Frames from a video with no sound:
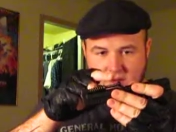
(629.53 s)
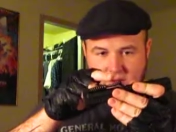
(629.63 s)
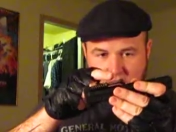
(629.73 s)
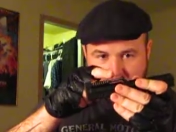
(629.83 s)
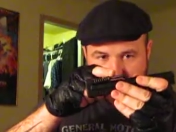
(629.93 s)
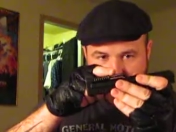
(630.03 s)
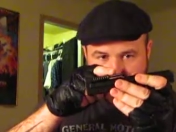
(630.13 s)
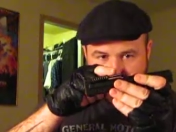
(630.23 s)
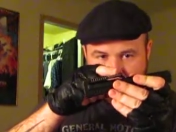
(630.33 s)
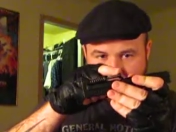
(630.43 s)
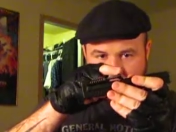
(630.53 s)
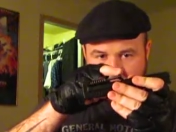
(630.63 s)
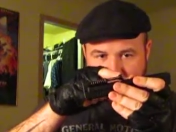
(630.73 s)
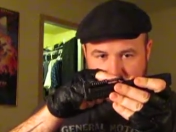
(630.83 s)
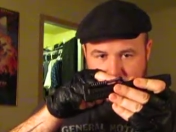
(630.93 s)
to fit at the
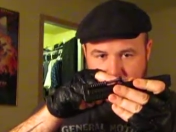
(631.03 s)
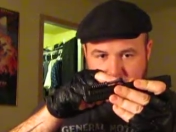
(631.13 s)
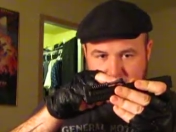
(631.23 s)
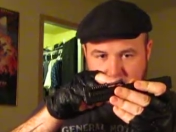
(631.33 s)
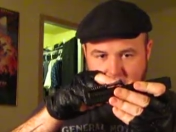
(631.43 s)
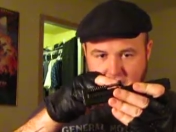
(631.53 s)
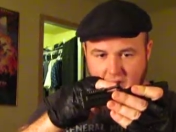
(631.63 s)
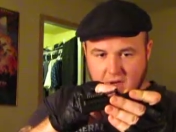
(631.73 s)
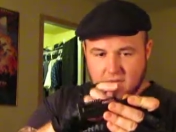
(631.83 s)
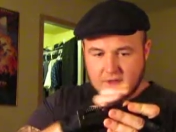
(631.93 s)
bottom of